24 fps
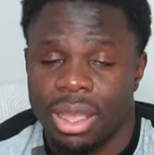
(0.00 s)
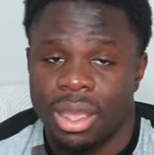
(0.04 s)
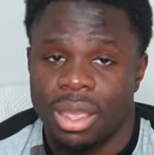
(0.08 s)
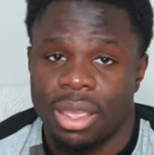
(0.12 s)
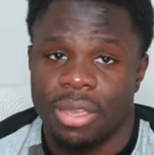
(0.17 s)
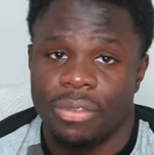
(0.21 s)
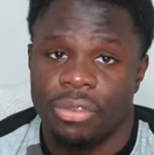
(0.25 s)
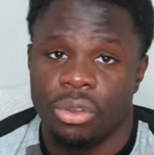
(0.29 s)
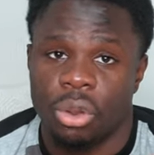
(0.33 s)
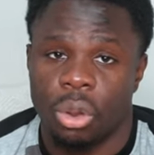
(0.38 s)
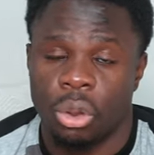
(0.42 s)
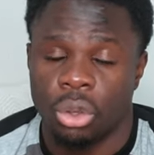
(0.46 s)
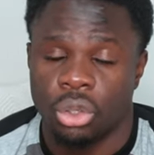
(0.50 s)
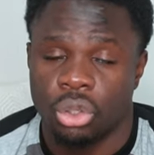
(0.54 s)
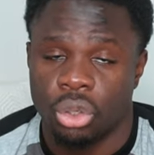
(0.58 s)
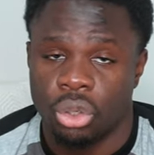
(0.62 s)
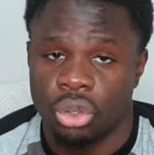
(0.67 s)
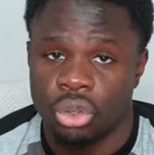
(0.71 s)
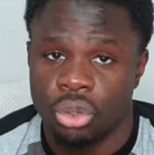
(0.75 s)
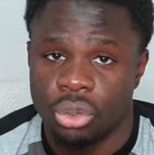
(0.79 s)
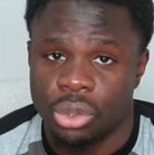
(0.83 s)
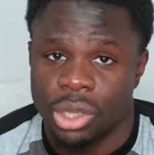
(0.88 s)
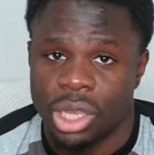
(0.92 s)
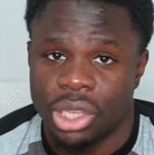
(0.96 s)
if you're also
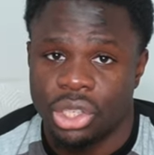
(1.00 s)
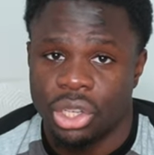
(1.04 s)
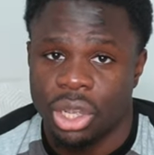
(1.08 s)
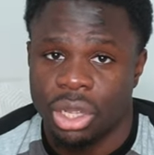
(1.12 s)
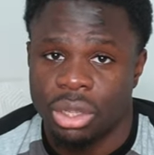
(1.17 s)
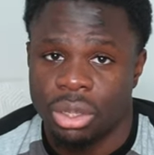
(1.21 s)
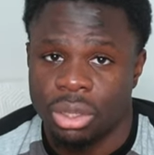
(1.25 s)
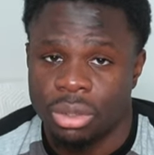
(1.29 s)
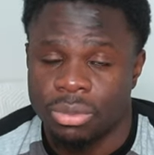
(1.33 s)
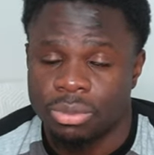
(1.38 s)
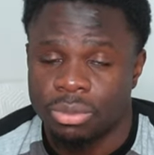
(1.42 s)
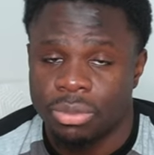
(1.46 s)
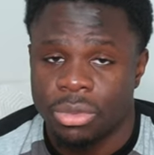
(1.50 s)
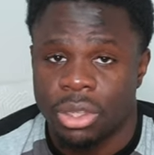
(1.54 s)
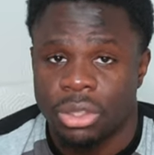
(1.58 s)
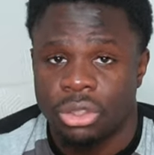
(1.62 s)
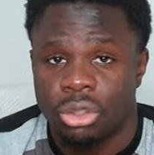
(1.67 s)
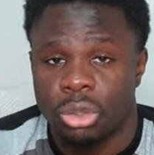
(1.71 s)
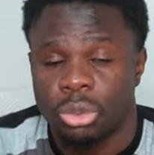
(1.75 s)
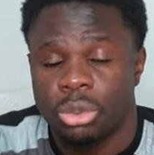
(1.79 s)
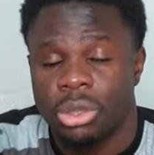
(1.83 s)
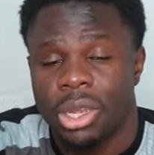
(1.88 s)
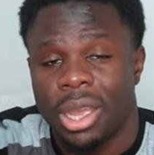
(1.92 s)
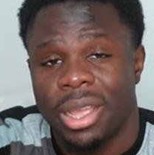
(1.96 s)
new to the channel,
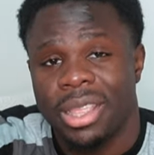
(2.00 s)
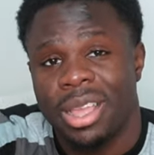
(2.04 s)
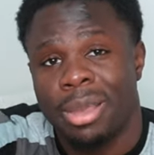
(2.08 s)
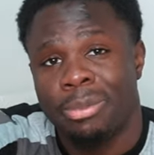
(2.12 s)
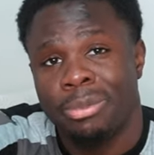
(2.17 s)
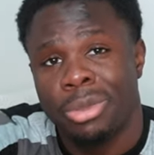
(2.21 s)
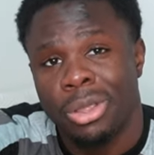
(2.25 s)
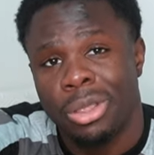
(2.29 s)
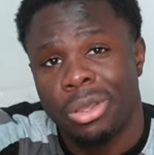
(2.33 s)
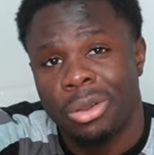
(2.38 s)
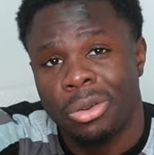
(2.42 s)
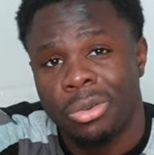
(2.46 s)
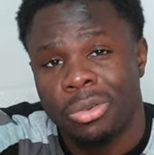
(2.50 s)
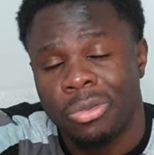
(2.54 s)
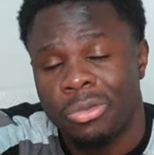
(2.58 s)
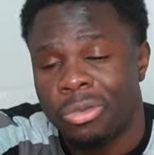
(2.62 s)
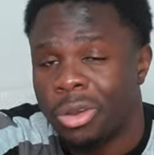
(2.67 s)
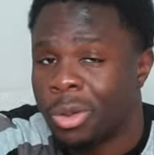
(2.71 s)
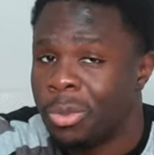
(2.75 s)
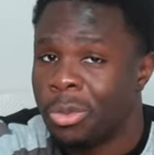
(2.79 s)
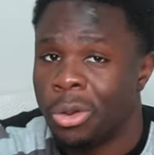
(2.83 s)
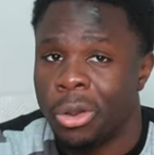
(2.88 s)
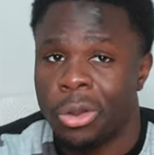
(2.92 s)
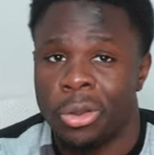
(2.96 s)
subscribe down below
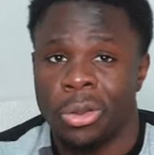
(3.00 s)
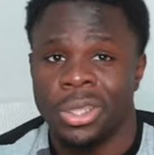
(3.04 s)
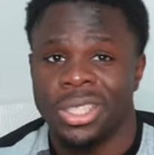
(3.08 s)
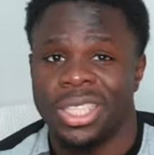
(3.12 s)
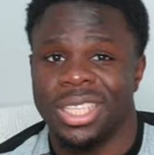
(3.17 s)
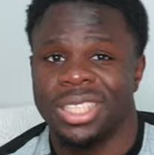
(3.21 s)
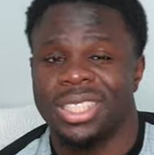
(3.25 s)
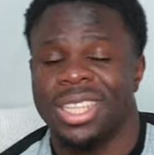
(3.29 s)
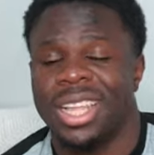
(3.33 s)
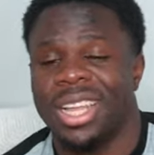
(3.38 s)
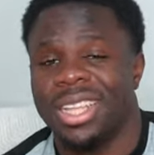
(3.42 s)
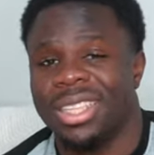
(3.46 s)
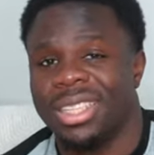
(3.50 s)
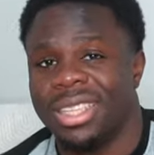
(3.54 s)
for more contents like